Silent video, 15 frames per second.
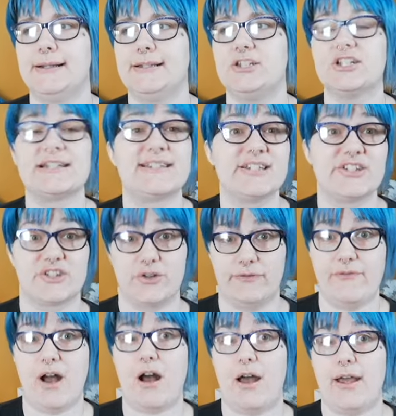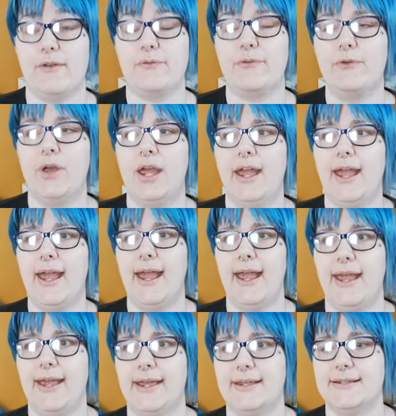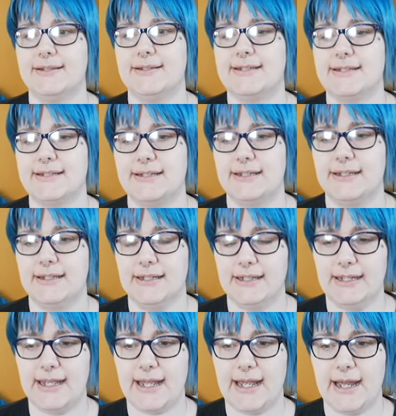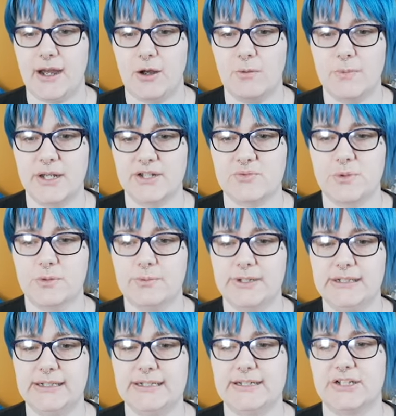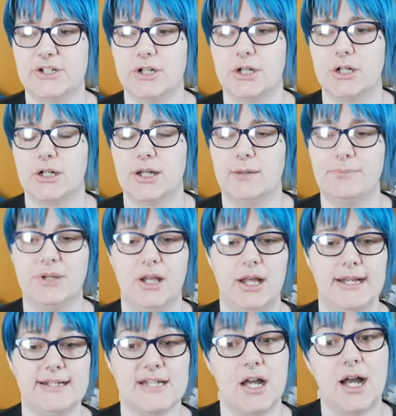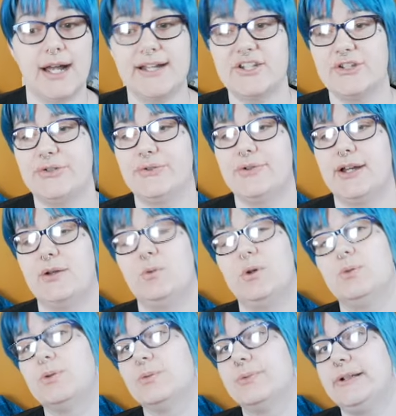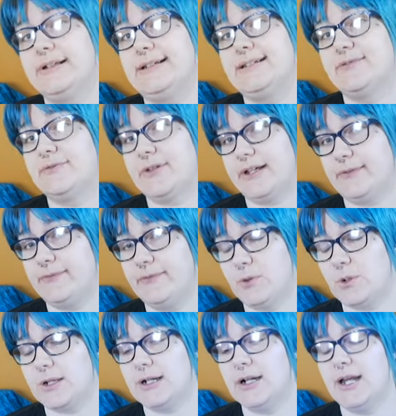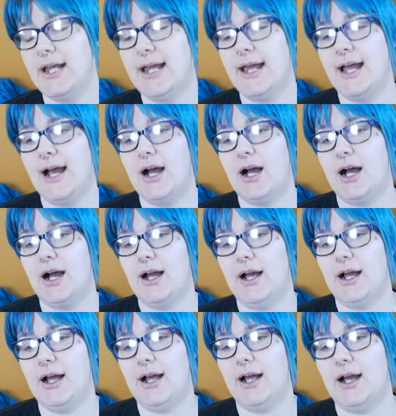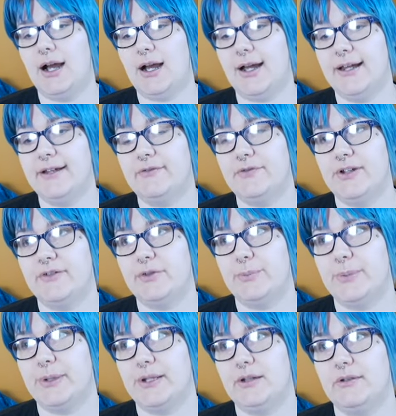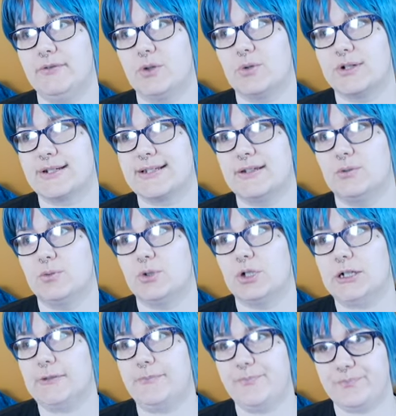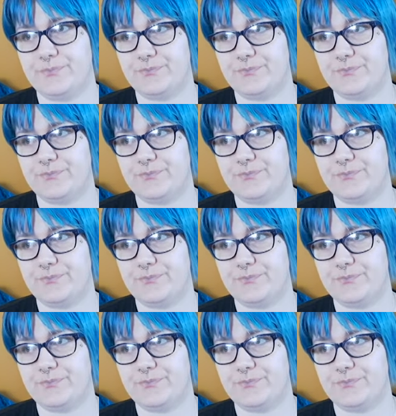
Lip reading: just to survive, and how much we're willing to turn a blind eye to and what we're willing to fight for. I've never been, of course, in a war,